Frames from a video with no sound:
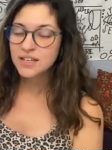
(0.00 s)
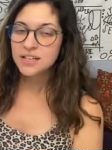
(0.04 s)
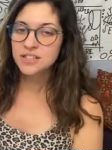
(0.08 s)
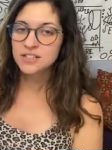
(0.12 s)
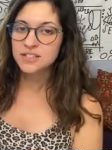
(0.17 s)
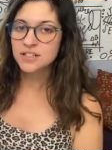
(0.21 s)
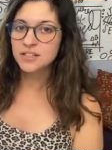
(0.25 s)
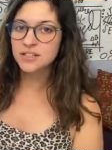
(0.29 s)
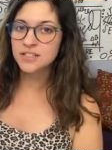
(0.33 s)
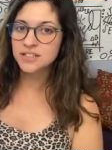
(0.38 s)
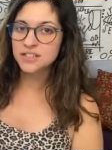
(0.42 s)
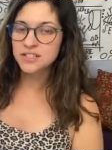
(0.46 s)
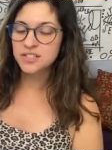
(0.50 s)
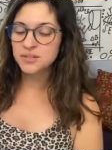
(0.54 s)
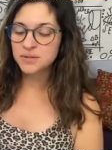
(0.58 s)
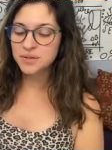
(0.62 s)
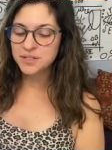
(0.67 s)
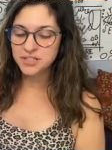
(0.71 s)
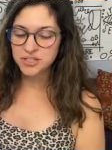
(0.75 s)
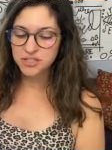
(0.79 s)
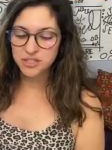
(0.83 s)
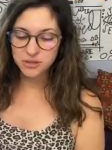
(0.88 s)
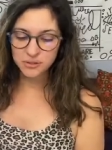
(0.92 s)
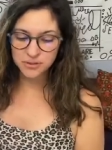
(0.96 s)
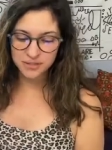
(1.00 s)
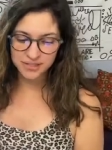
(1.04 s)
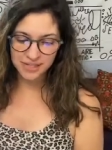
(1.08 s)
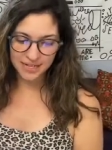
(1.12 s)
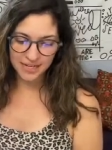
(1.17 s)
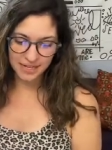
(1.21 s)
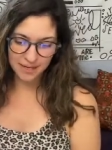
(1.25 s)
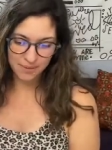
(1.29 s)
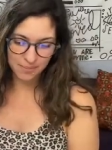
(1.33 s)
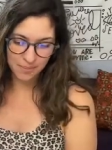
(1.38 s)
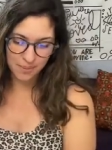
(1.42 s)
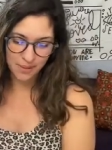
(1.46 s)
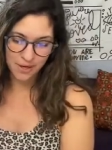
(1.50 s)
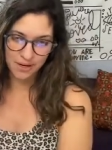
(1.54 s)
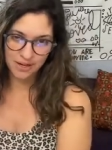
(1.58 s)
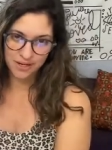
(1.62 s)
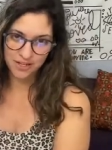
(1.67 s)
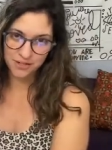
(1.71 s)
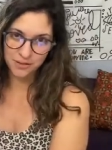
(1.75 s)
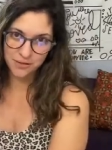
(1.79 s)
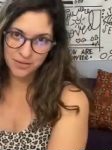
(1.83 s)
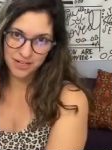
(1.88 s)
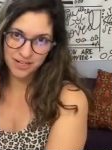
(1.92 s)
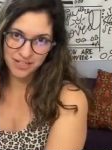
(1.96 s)
So let's do a 2-second party.
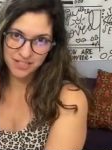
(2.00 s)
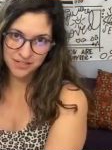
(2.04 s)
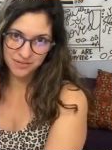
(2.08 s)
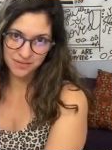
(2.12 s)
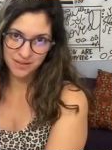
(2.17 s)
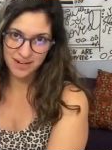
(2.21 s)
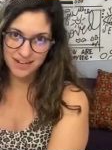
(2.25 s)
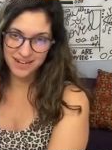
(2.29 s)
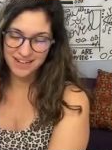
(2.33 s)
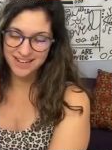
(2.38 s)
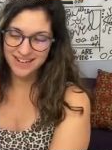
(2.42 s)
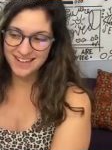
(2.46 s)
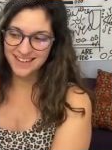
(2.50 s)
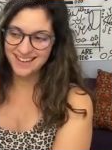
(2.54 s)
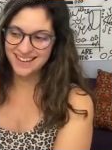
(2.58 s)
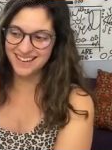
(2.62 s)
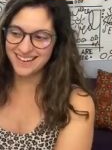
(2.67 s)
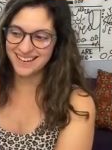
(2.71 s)
You guys ready?